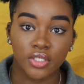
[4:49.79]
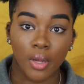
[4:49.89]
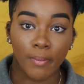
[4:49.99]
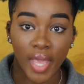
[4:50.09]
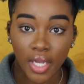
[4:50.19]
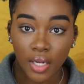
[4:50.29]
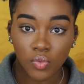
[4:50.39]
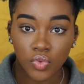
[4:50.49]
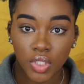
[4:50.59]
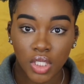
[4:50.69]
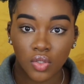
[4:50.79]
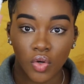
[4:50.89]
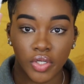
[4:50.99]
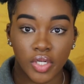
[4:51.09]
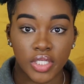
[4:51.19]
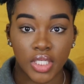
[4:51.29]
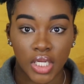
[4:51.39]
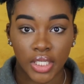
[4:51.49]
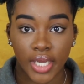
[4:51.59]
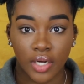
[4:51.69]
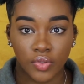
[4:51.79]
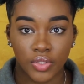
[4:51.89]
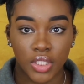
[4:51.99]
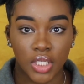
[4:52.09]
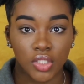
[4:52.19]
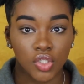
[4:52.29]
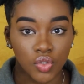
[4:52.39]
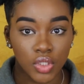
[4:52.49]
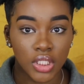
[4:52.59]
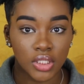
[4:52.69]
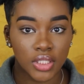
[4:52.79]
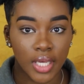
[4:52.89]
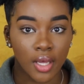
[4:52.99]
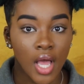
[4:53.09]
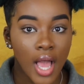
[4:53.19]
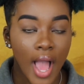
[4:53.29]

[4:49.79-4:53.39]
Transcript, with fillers: your makeup routine or your skincare routine you need to